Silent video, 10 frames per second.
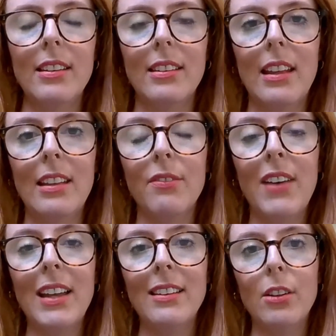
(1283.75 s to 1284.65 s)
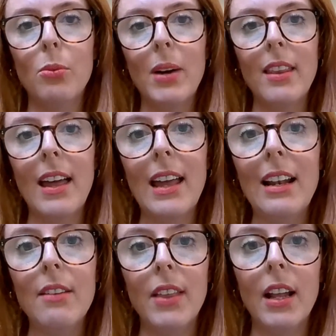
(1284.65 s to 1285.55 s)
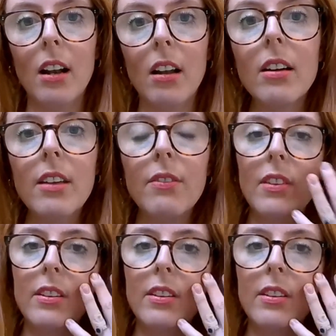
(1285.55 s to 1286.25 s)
It's affecting the way they live their life.